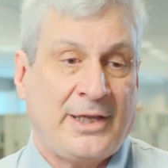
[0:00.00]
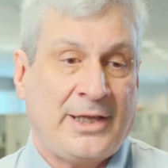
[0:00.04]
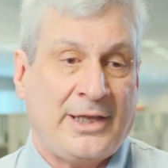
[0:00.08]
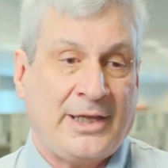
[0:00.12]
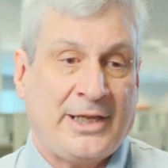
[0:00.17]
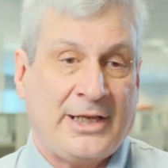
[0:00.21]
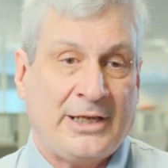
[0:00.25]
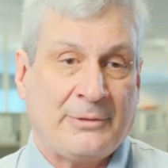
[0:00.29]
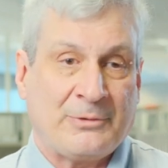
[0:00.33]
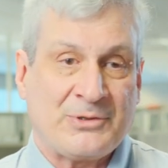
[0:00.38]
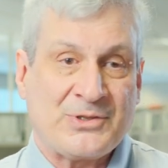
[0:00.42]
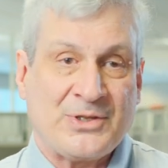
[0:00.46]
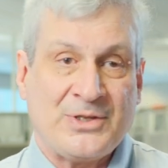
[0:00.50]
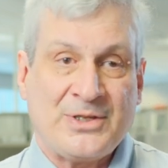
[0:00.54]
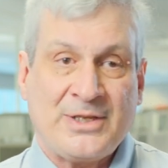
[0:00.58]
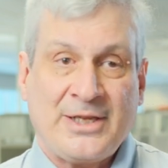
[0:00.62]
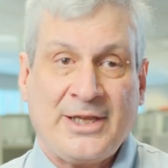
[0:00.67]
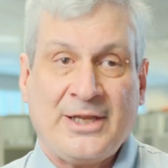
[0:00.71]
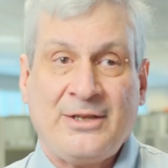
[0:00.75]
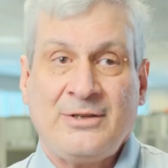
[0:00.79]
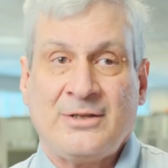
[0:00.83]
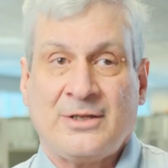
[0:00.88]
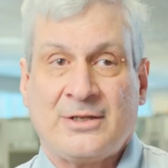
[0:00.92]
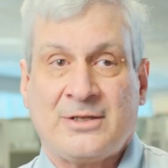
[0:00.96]
And it was
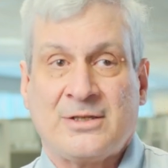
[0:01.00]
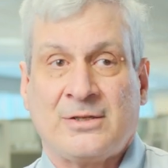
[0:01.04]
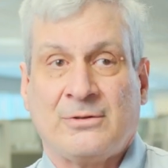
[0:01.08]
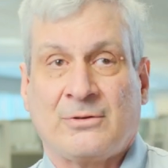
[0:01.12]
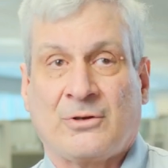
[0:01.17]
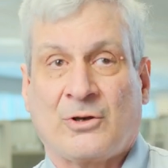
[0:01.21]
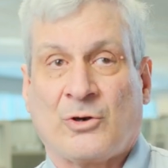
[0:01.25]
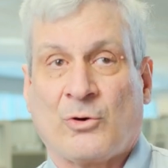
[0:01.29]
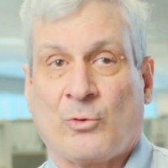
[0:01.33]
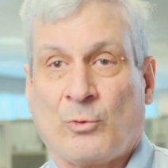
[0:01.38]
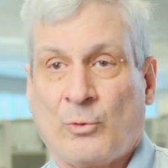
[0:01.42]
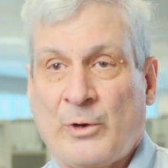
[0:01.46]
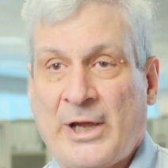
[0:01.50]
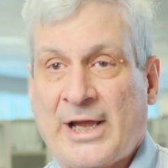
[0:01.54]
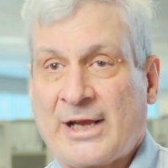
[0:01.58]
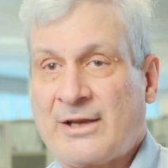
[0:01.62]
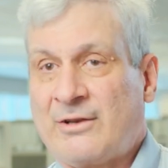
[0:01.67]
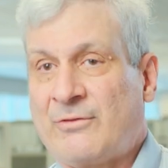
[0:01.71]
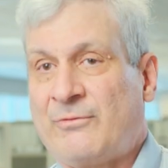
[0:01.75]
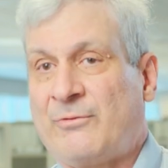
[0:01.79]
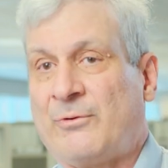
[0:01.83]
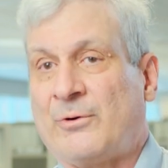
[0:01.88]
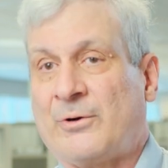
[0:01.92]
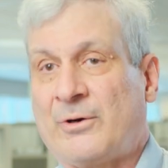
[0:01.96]
intended to
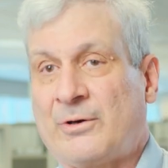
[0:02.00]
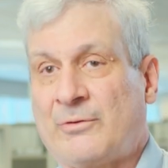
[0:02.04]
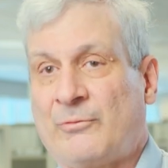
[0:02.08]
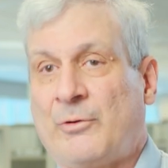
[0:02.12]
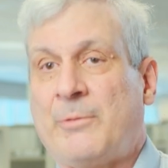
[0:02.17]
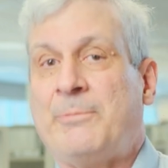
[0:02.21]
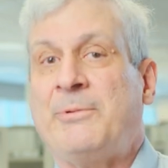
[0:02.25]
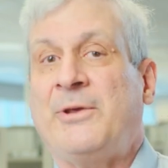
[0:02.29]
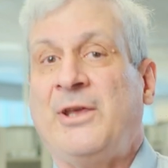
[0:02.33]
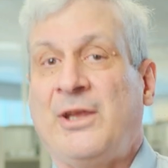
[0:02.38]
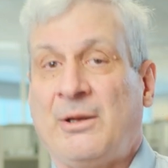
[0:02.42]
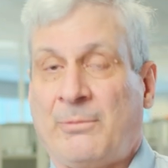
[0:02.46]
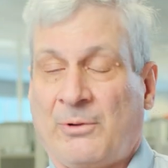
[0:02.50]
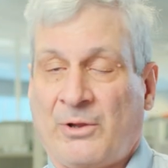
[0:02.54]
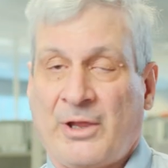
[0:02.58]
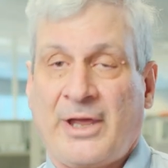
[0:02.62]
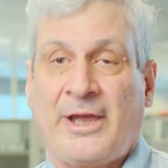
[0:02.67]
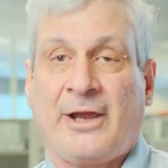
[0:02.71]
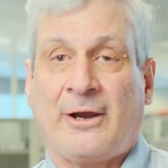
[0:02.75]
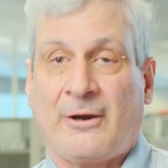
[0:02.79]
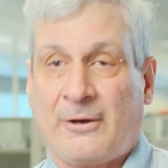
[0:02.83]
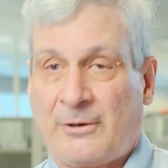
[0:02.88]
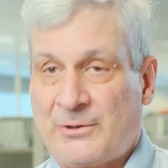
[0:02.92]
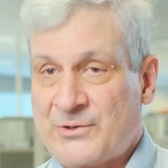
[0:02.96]
correct for repeatable
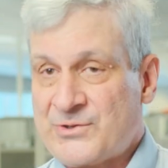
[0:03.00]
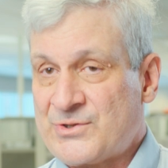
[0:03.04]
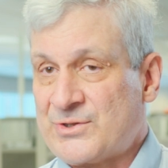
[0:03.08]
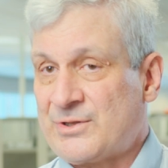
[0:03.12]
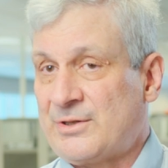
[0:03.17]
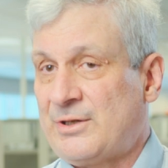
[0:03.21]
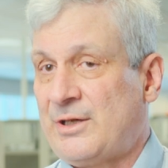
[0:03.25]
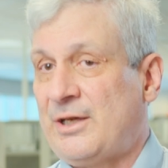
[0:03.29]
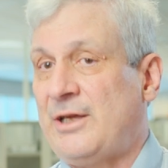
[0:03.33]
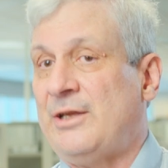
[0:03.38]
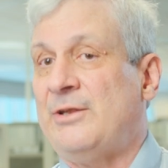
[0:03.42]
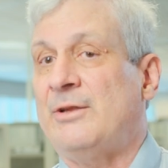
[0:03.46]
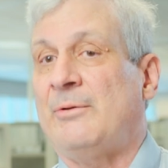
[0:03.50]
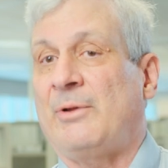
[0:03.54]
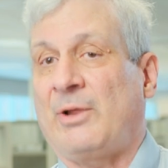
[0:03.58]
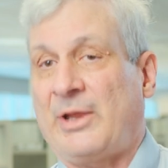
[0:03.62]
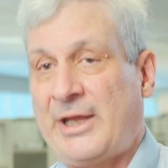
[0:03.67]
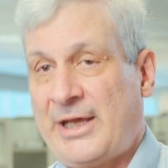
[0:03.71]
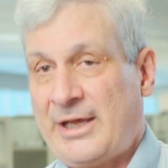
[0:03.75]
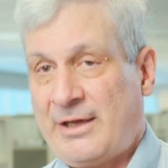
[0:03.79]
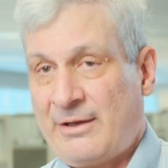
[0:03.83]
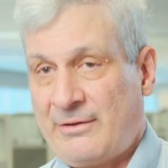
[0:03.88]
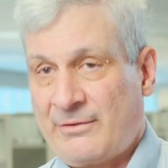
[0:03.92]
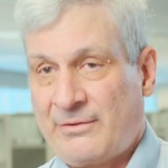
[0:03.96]
errors in the
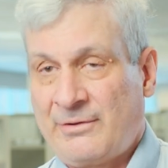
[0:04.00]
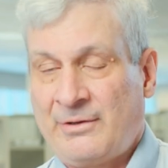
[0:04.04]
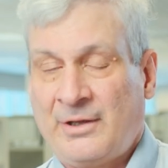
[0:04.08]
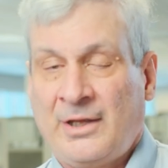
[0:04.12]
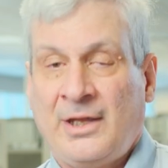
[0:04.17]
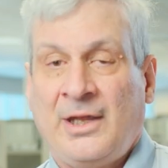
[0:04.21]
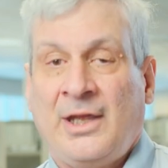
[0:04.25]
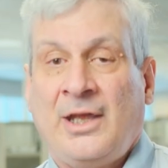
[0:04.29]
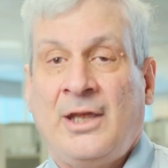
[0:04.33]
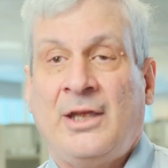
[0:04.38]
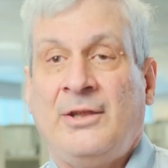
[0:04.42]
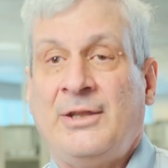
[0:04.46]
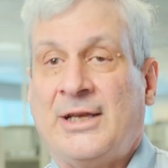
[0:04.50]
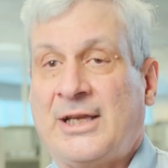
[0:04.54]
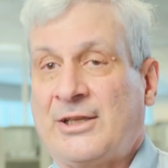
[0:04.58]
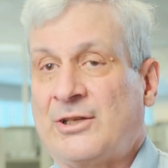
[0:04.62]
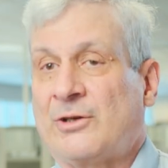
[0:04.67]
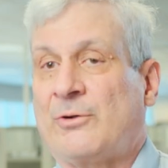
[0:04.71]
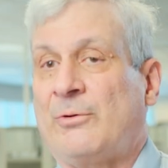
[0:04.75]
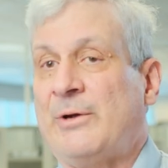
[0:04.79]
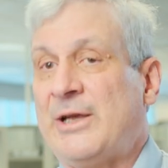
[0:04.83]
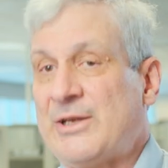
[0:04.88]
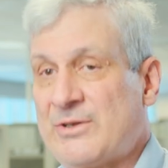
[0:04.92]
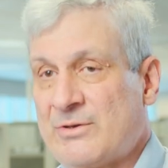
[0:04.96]
lathe, not
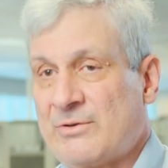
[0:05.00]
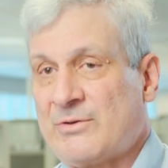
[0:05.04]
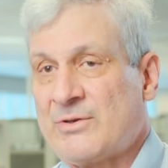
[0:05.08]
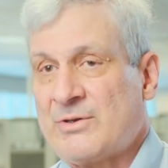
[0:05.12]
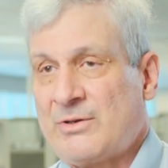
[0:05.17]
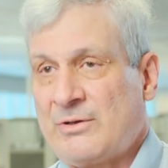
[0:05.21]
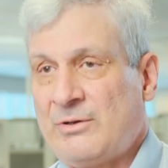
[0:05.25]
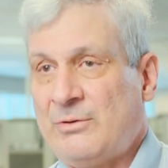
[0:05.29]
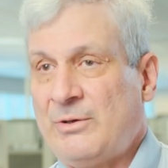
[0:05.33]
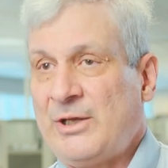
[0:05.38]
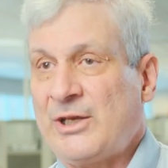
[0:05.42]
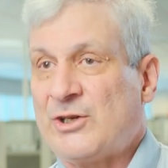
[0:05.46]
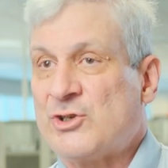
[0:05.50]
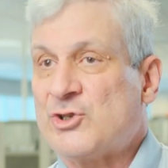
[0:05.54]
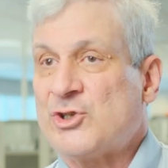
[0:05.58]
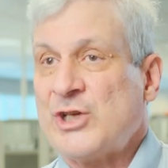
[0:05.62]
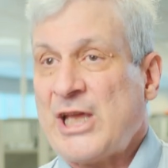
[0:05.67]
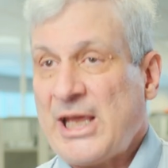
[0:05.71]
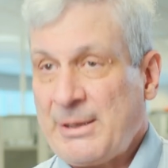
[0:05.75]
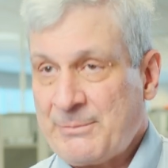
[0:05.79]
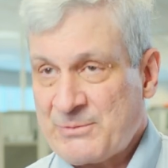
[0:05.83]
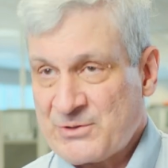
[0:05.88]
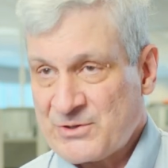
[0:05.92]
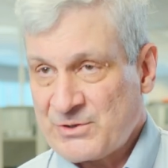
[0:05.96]
to create unique
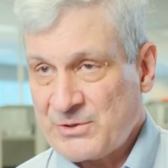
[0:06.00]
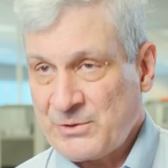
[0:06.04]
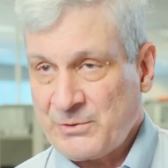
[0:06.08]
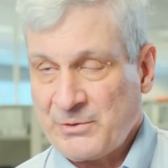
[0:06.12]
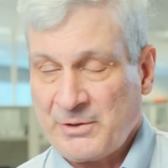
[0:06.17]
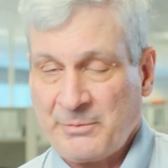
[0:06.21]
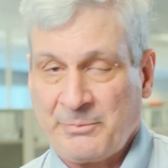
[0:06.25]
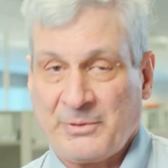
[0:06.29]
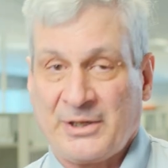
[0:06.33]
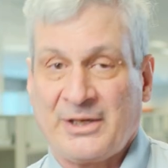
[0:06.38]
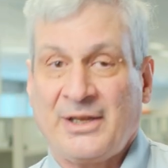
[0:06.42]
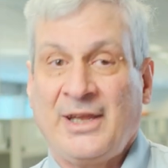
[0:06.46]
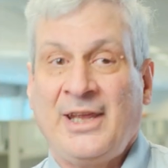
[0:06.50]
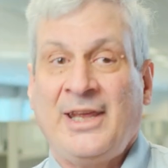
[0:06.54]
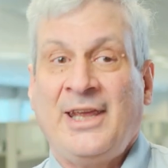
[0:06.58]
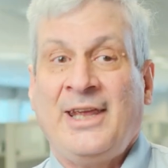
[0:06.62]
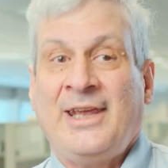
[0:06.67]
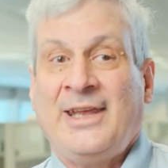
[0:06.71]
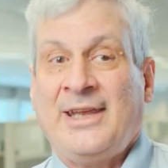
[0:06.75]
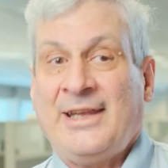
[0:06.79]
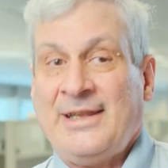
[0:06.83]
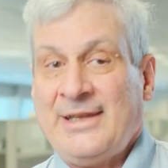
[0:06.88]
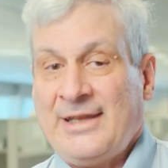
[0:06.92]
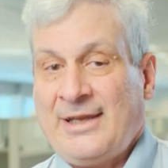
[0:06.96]
shapes to it. But
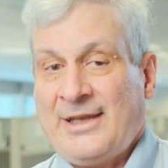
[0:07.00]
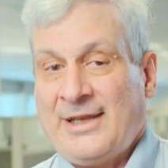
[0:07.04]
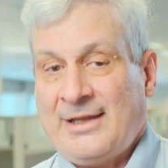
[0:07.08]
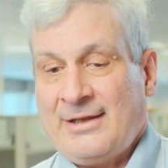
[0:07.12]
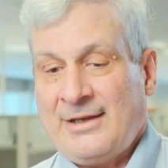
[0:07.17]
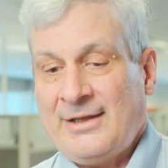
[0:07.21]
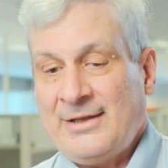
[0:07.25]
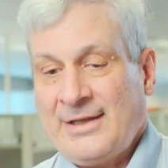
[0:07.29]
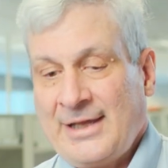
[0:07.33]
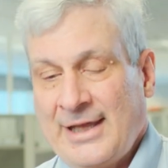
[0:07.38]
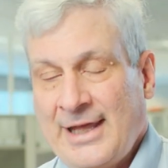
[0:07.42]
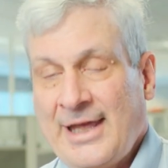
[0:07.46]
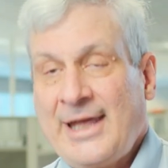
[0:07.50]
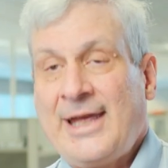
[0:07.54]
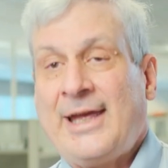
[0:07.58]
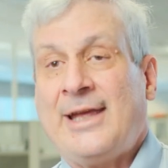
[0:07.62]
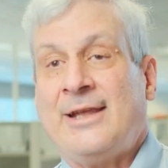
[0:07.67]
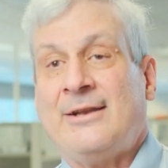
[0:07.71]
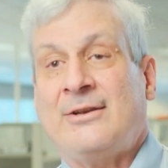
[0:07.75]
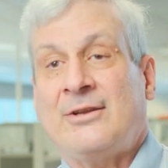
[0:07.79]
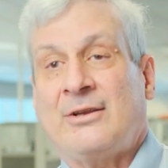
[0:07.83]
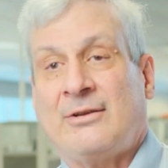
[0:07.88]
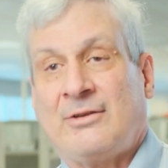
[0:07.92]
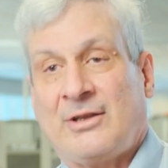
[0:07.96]
in, in the
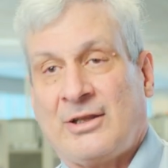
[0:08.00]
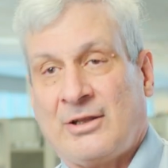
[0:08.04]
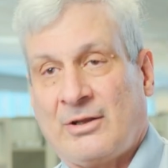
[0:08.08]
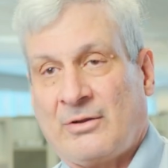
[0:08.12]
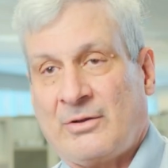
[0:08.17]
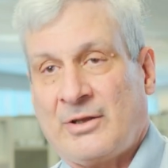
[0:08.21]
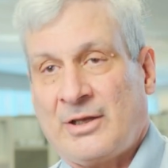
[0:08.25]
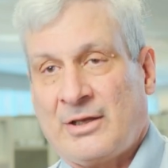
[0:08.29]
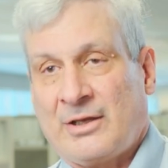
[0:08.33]
end,